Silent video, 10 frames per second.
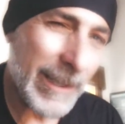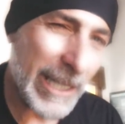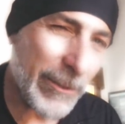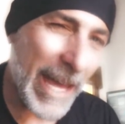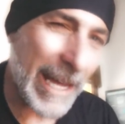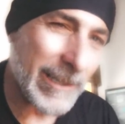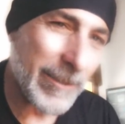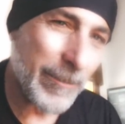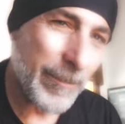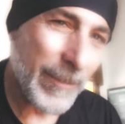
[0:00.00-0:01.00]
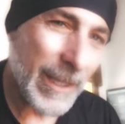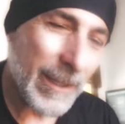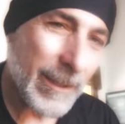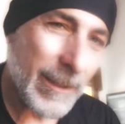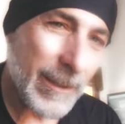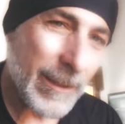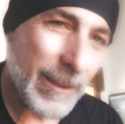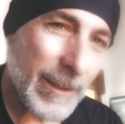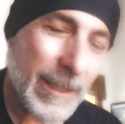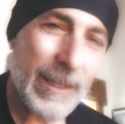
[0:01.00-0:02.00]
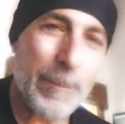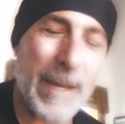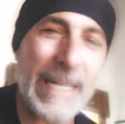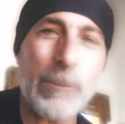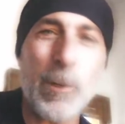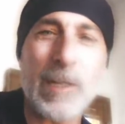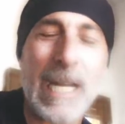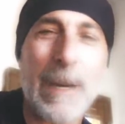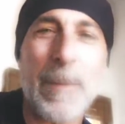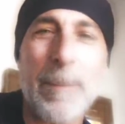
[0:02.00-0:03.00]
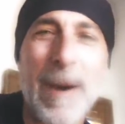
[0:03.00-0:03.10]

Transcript: Hear that. Many will come in